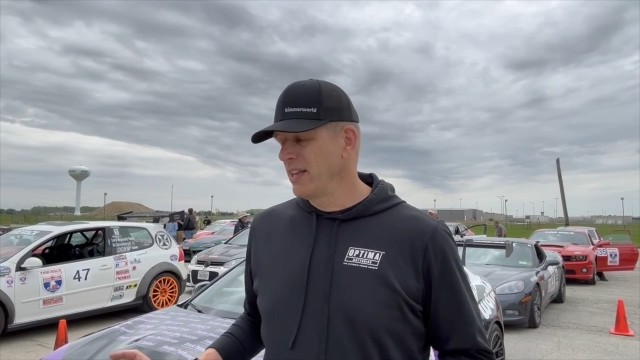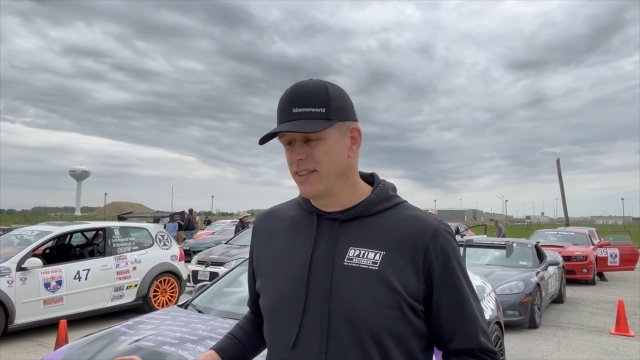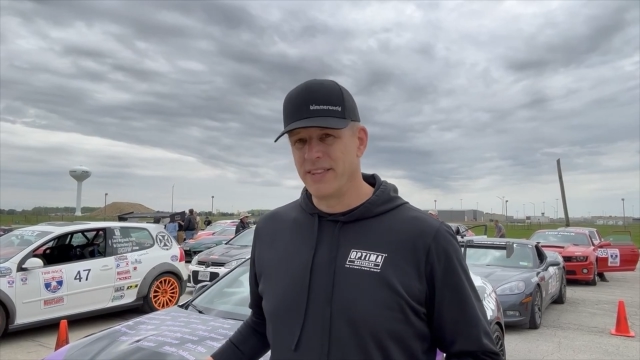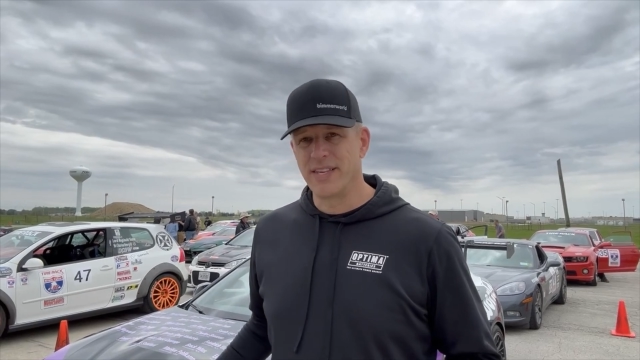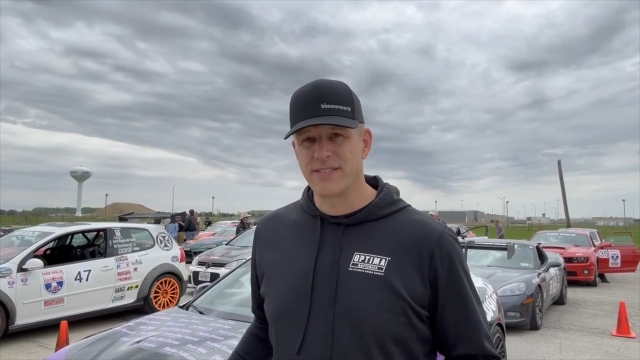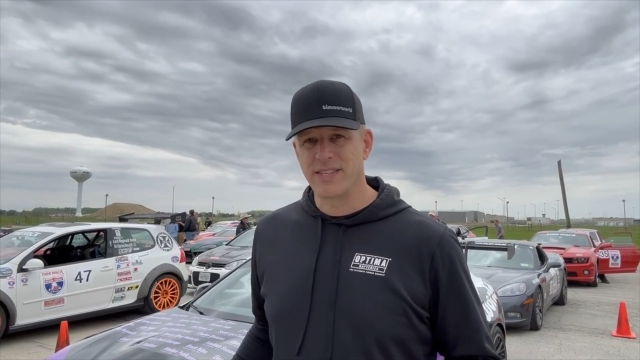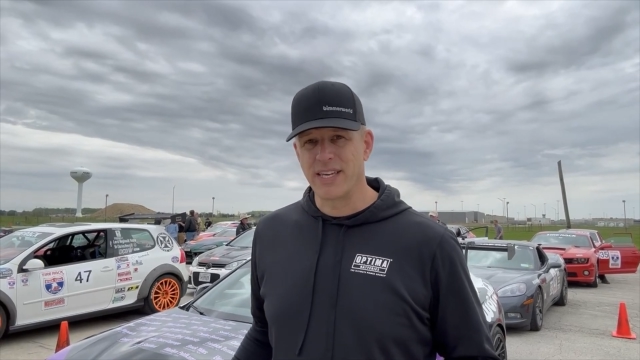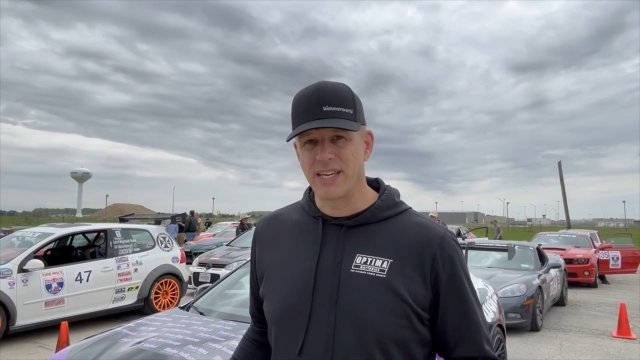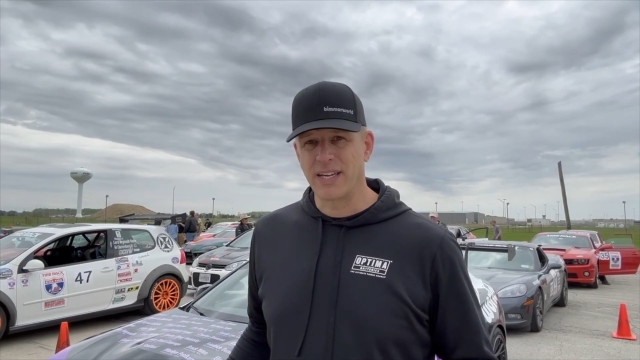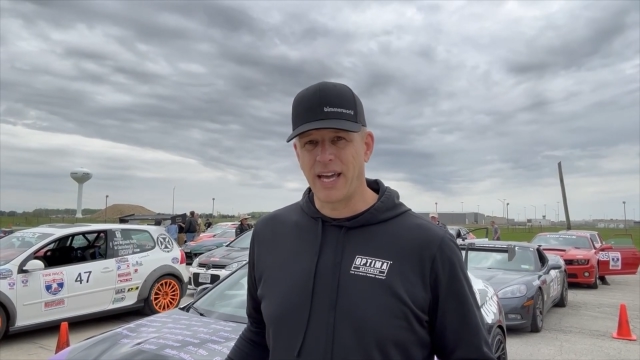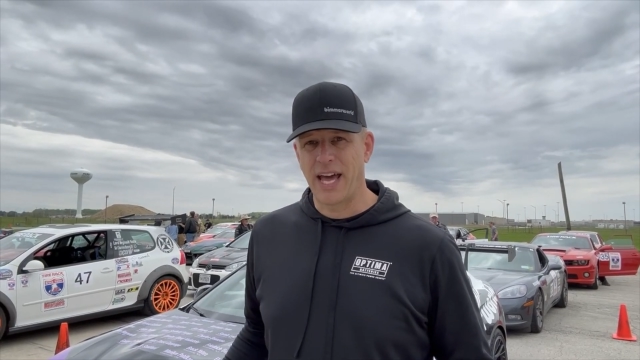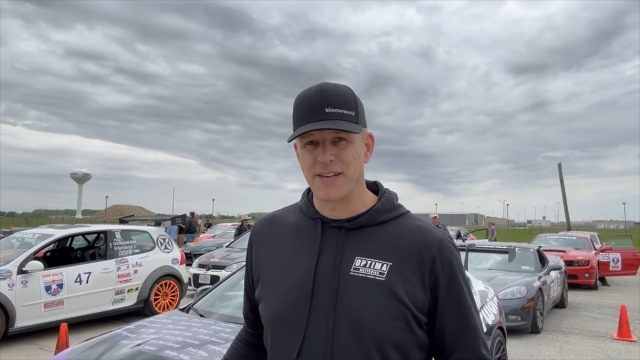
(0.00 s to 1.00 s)
This
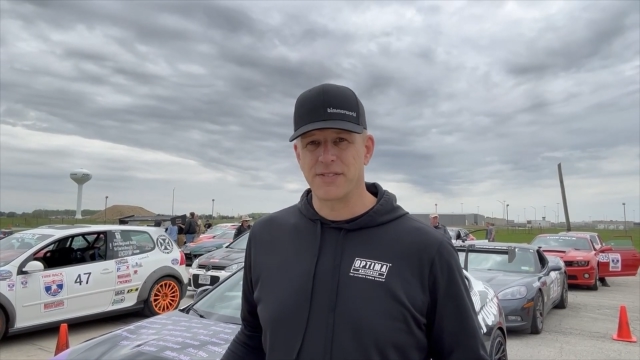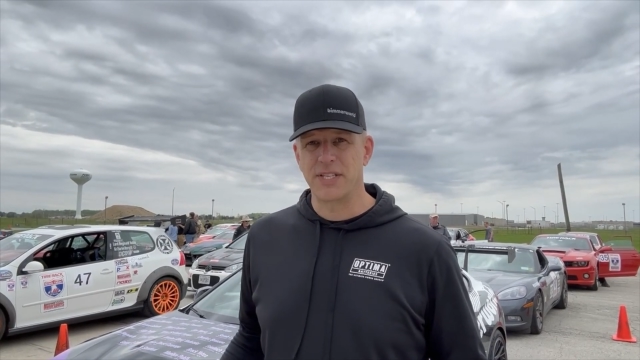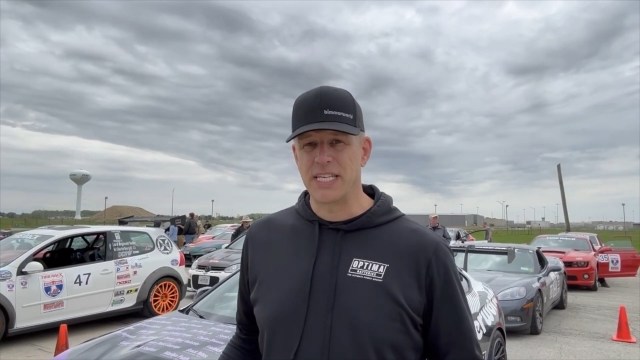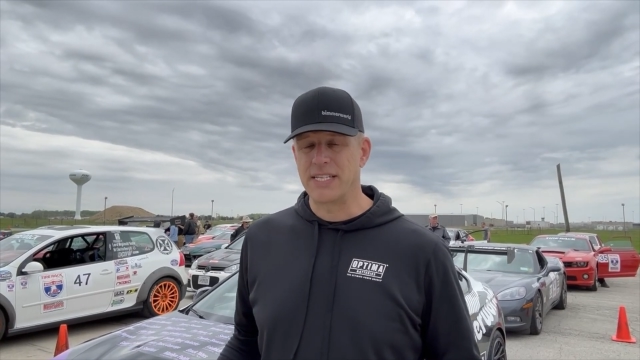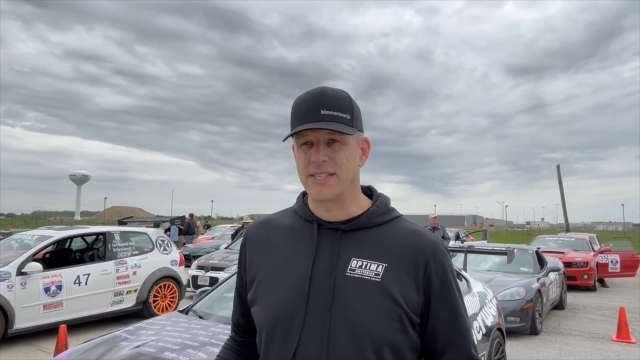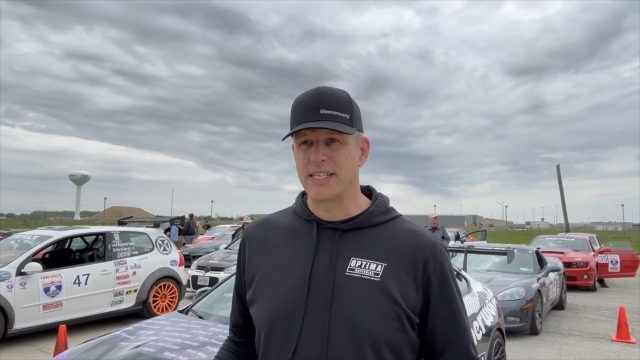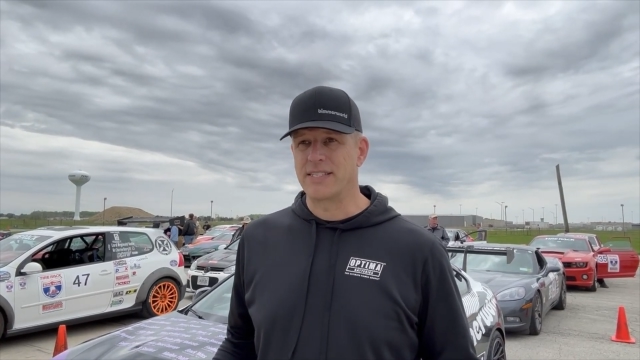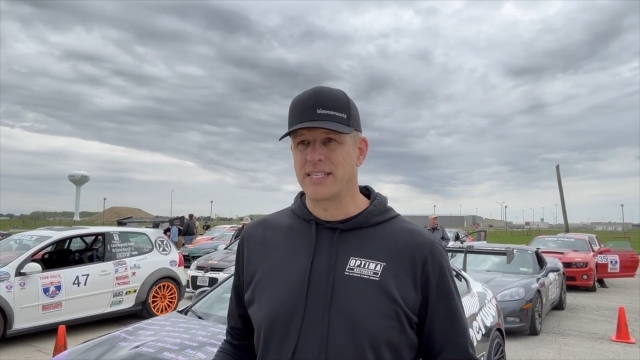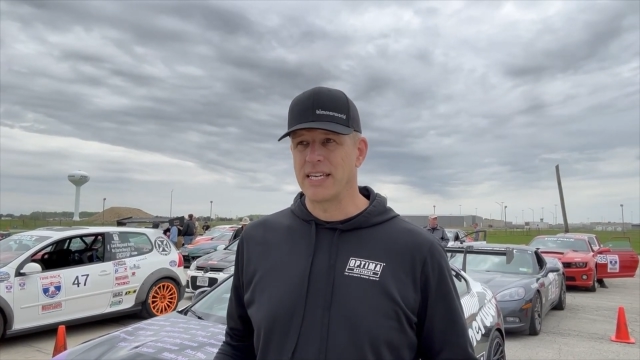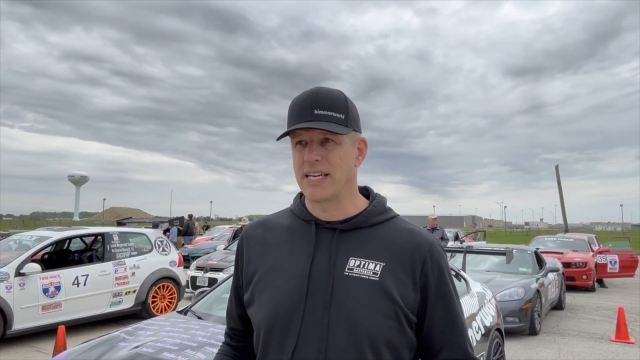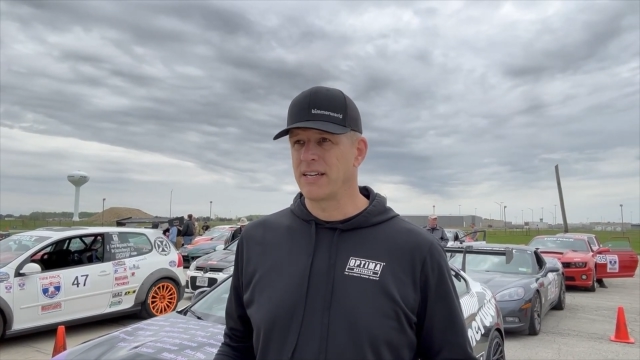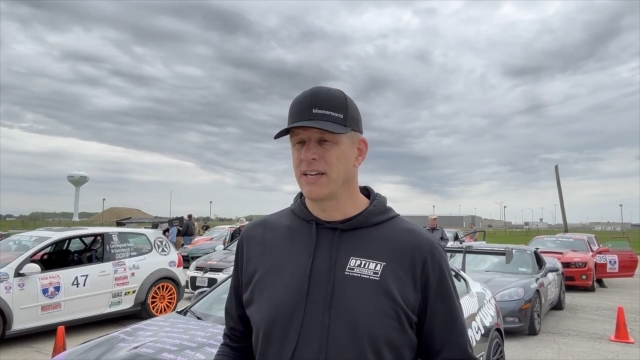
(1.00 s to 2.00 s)
thing has the
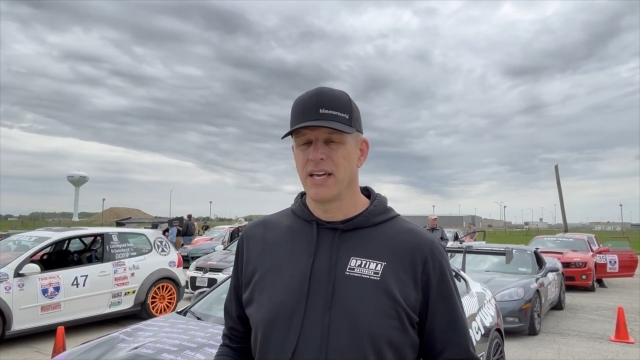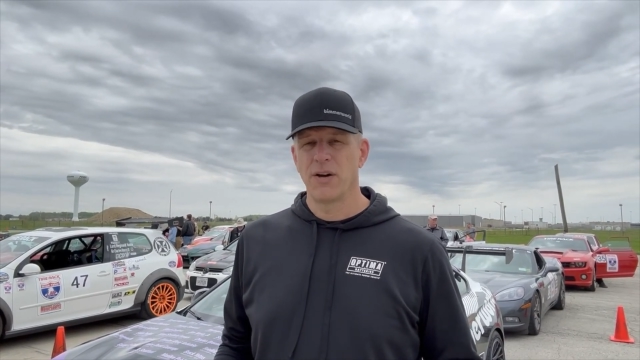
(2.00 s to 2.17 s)
DCT,